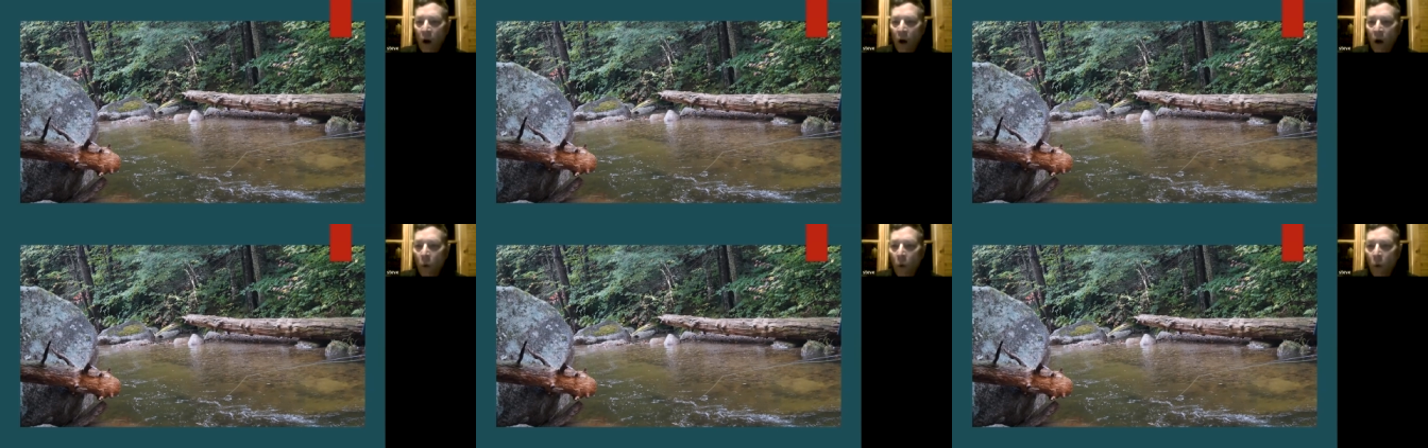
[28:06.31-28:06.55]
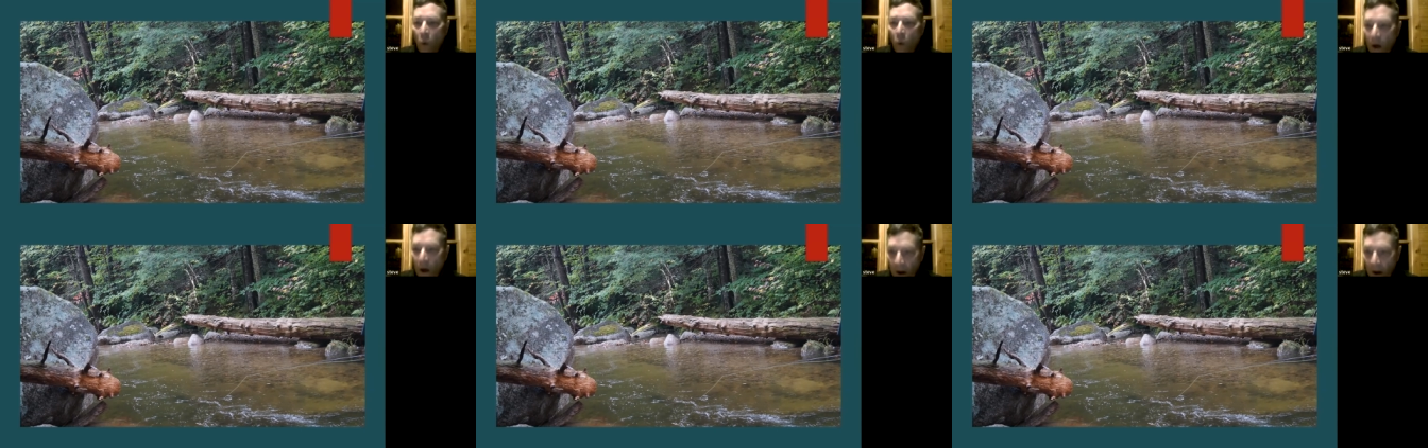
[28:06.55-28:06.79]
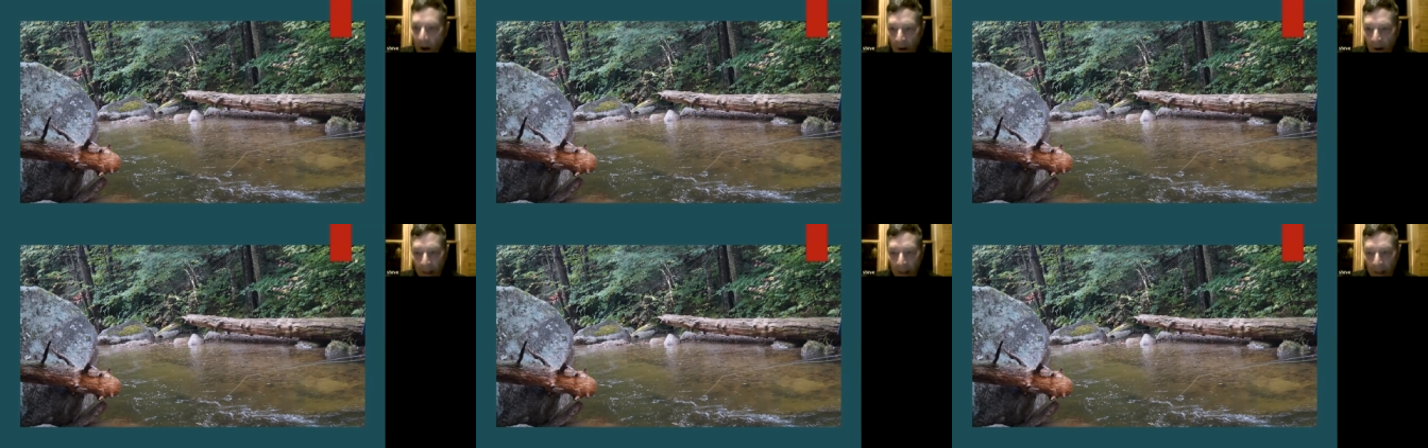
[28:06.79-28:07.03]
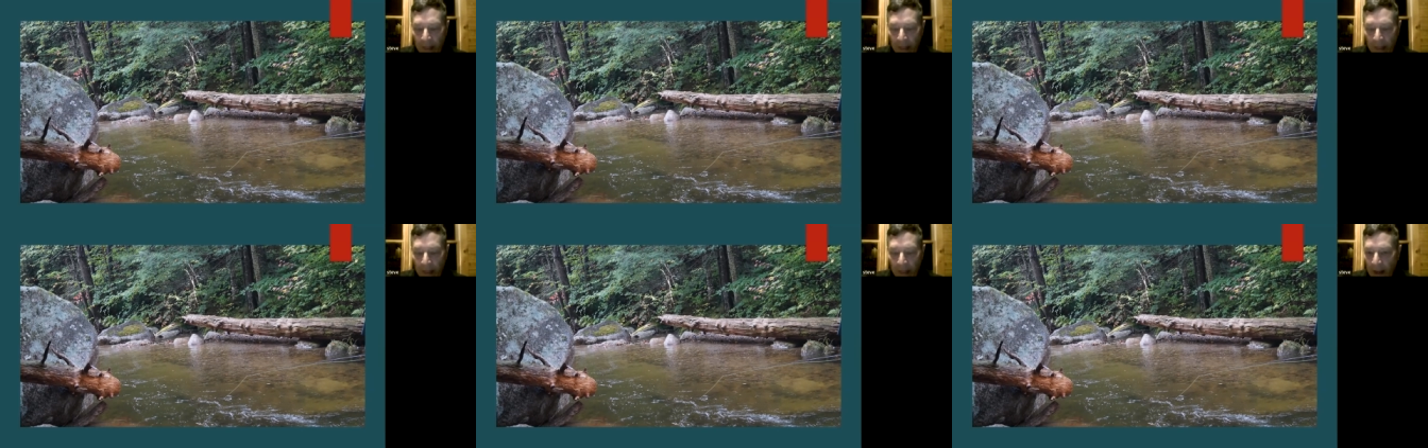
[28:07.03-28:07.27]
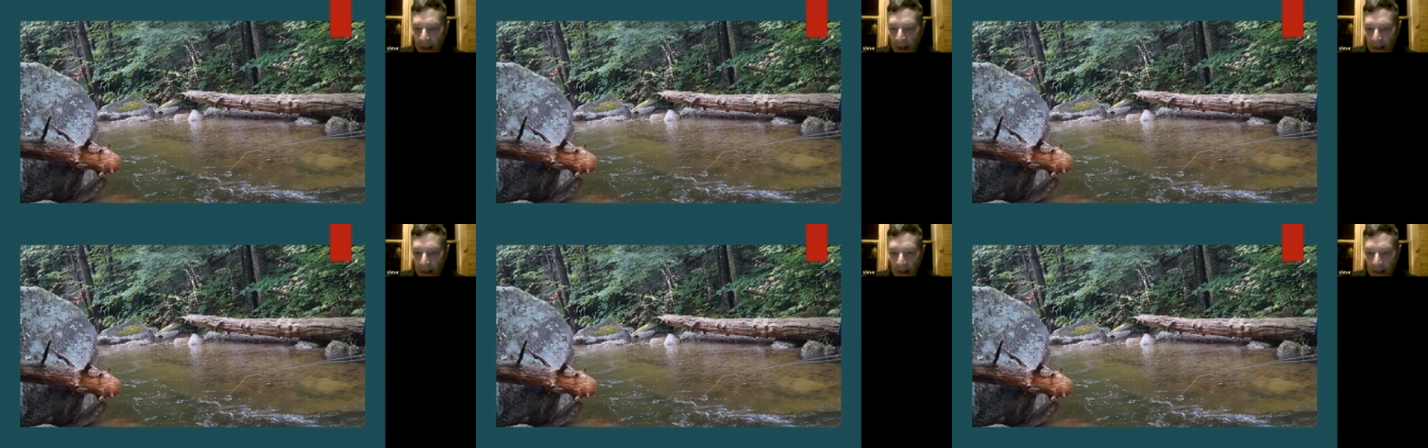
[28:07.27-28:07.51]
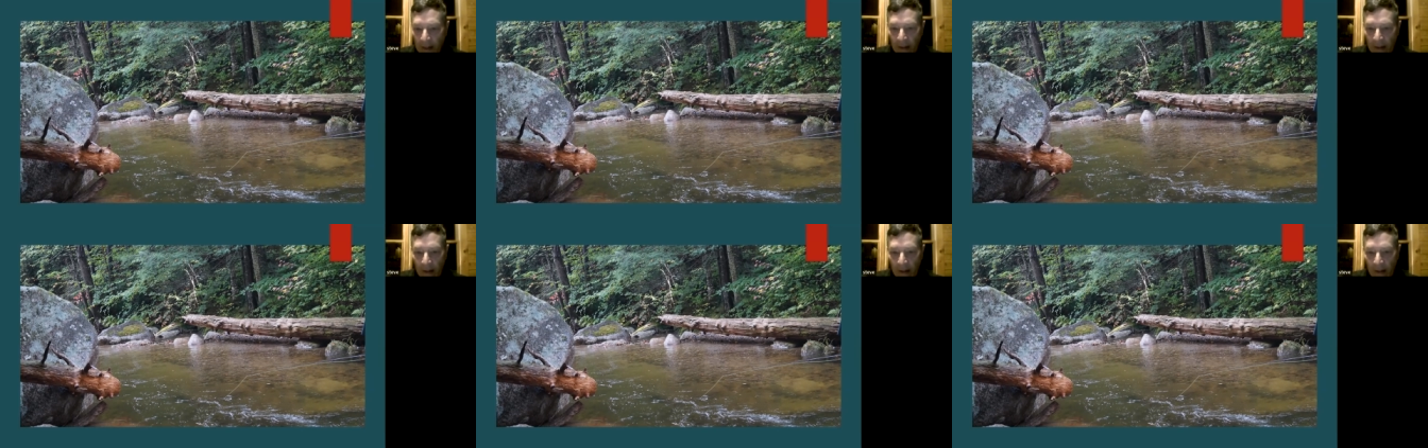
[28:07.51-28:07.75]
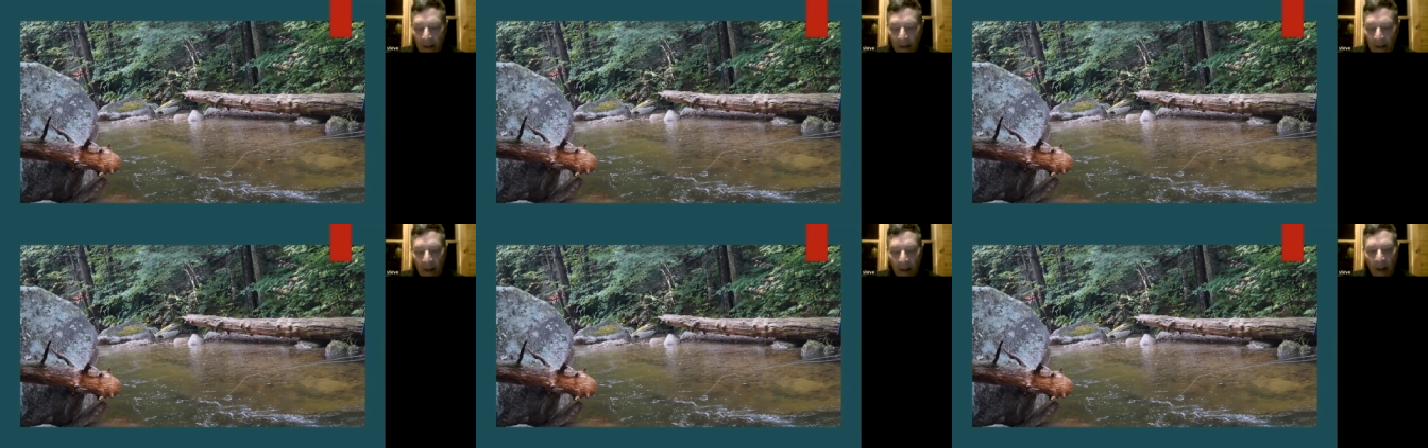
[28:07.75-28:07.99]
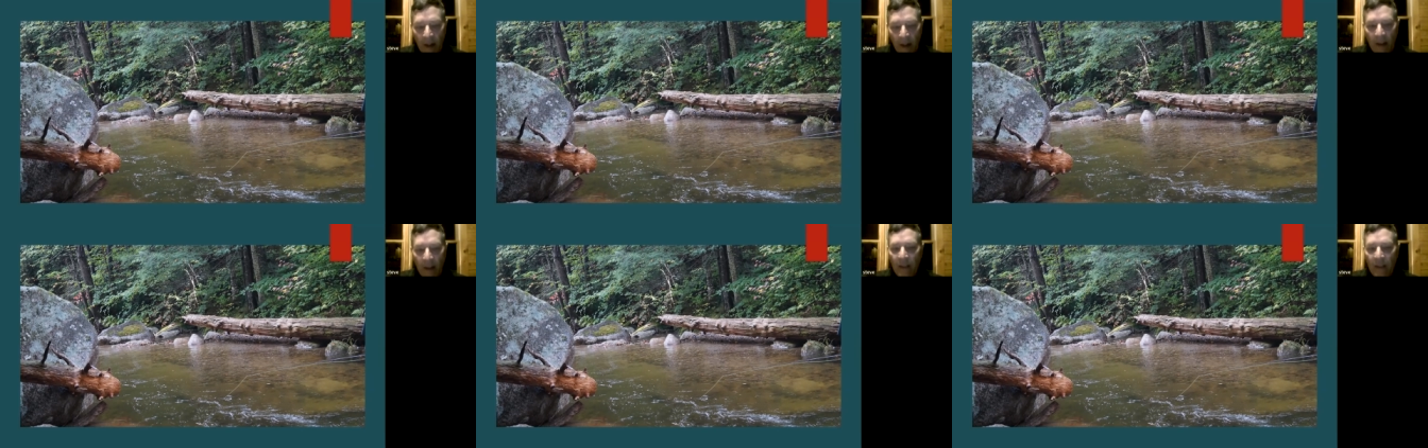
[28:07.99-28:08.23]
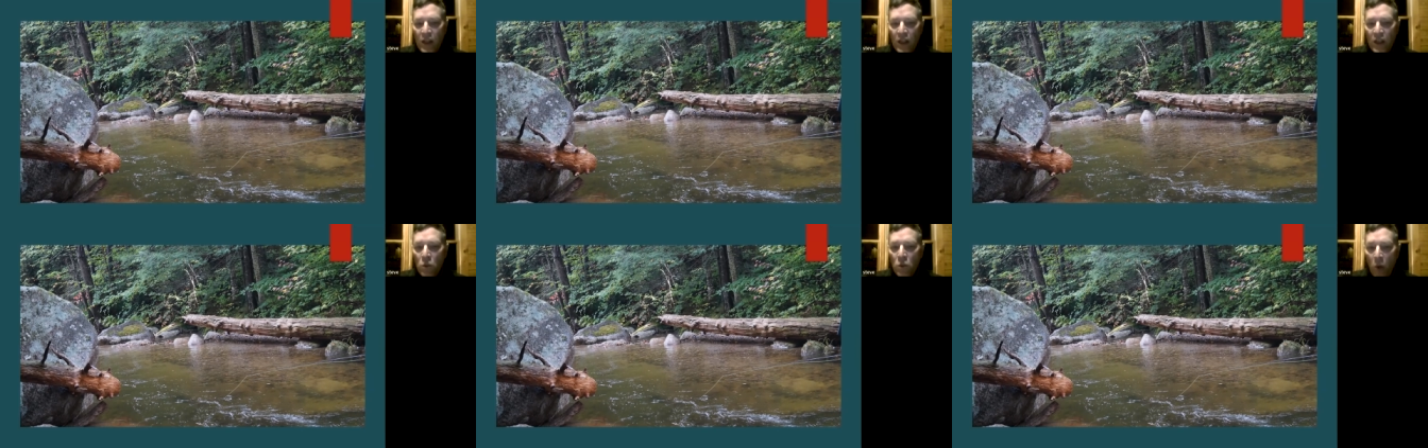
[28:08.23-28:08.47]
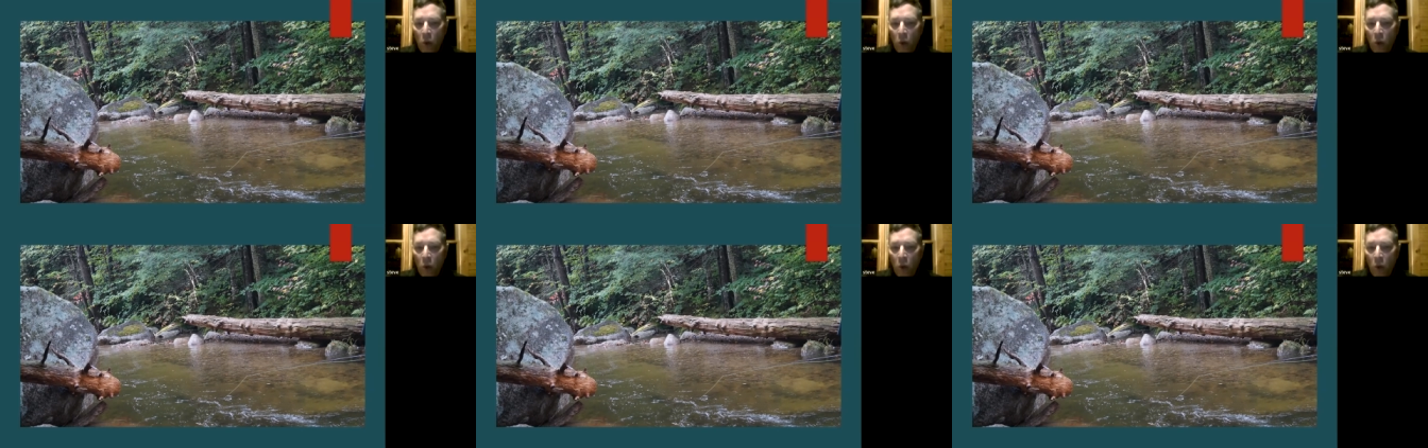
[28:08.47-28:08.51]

One other thing in these